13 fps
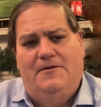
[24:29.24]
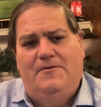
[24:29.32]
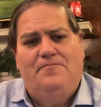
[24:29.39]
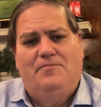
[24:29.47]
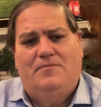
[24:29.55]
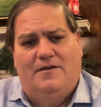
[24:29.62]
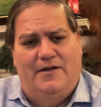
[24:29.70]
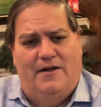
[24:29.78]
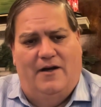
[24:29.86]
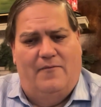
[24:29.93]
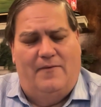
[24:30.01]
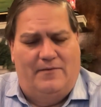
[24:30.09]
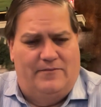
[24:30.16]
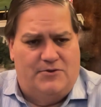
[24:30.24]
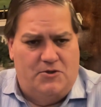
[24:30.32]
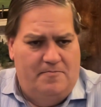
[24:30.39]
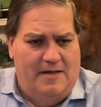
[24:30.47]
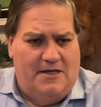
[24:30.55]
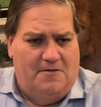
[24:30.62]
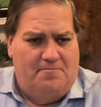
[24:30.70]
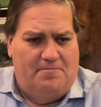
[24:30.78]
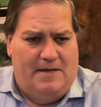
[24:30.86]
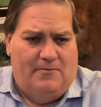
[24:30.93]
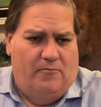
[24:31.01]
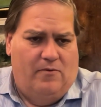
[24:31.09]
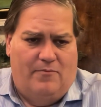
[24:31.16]
Right. 2 million
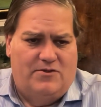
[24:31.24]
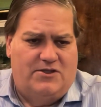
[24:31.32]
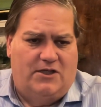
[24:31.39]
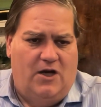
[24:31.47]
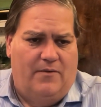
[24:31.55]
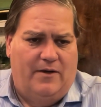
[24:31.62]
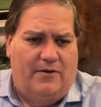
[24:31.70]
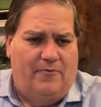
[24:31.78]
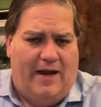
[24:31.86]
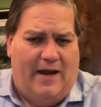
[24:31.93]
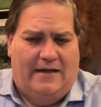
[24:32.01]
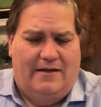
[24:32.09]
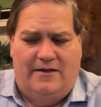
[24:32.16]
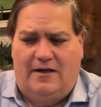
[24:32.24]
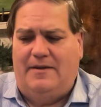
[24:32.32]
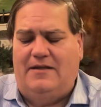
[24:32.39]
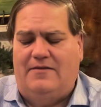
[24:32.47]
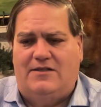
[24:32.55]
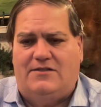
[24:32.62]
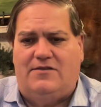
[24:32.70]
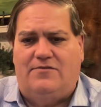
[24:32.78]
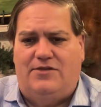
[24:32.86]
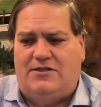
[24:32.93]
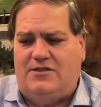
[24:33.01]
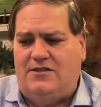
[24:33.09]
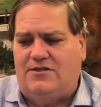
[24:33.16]
people, what was the going rate? This
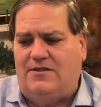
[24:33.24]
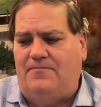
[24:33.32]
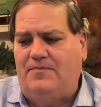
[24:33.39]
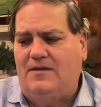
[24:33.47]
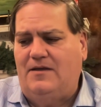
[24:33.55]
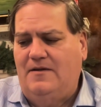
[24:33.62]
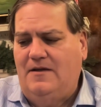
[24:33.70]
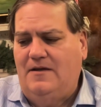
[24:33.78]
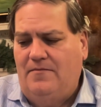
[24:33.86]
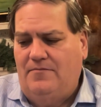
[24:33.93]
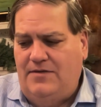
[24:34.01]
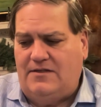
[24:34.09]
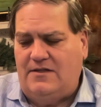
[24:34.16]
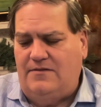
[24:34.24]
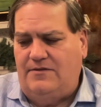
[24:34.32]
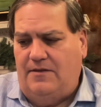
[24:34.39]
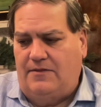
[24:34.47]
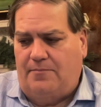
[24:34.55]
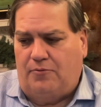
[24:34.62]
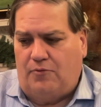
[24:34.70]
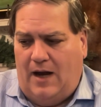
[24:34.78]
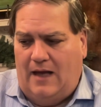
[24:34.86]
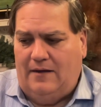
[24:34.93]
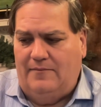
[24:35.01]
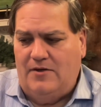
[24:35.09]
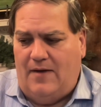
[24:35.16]
is the
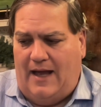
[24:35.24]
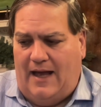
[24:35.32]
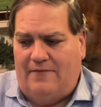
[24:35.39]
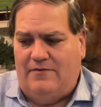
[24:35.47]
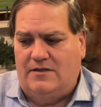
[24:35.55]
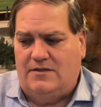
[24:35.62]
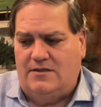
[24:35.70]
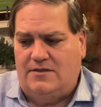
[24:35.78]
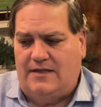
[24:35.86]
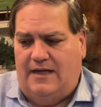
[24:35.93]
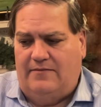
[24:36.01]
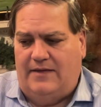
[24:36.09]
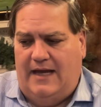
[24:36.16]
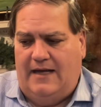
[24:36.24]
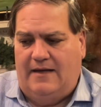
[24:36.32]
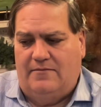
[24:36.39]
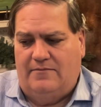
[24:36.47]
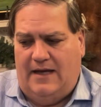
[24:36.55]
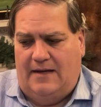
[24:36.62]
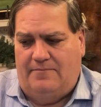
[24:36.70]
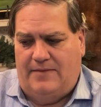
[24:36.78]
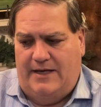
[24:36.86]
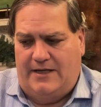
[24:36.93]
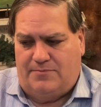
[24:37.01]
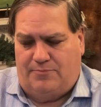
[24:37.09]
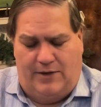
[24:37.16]
problem you have is that
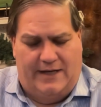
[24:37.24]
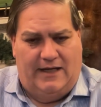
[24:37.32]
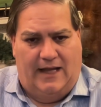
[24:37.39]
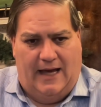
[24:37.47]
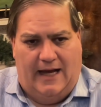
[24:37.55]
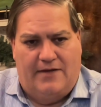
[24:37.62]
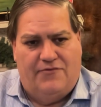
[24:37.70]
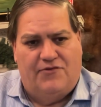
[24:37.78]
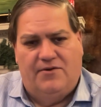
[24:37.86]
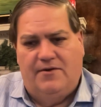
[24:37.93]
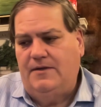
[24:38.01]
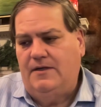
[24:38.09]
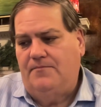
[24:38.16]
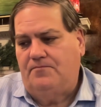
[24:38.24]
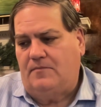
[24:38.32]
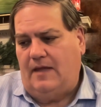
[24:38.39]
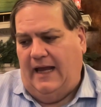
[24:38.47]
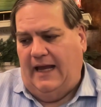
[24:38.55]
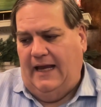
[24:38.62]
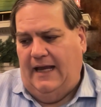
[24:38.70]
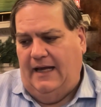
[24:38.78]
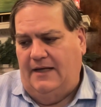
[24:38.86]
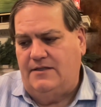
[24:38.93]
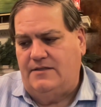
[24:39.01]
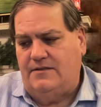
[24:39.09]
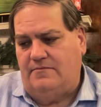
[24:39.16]
they spread lies.
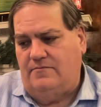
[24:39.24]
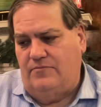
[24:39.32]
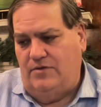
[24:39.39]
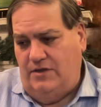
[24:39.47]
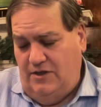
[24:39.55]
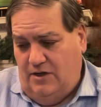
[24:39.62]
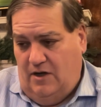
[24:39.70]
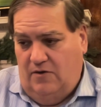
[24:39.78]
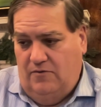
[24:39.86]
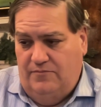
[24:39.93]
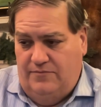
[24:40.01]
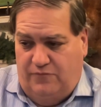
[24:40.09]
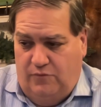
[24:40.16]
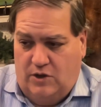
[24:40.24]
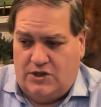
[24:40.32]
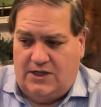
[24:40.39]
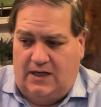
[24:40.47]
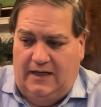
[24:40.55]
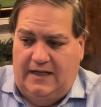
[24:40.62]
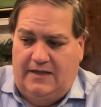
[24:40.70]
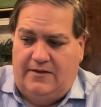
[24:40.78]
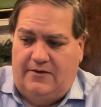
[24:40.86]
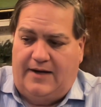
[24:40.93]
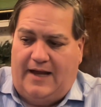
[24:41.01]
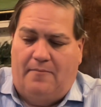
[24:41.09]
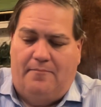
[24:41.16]
And, fortunately, they're
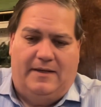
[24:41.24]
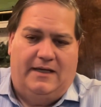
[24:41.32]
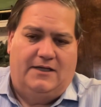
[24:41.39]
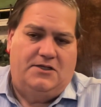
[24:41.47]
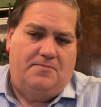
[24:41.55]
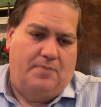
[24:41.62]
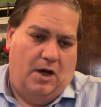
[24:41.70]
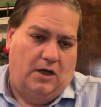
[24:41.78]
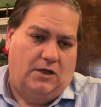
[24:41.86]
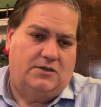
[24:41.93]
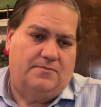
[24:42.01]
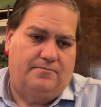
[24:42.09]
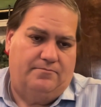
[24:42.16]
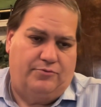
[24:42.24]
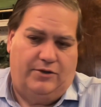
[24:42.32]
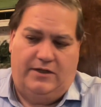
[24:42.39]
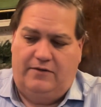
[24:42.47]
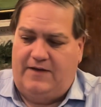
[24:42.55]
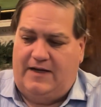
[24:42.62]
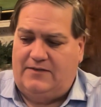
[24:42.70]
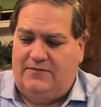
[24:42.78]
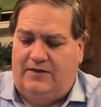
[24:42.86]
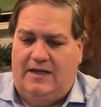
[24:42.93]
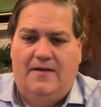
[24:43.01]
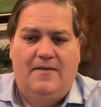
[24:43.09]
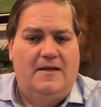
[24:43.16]
now being debunked pretty
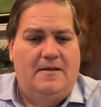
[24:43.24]
effectively.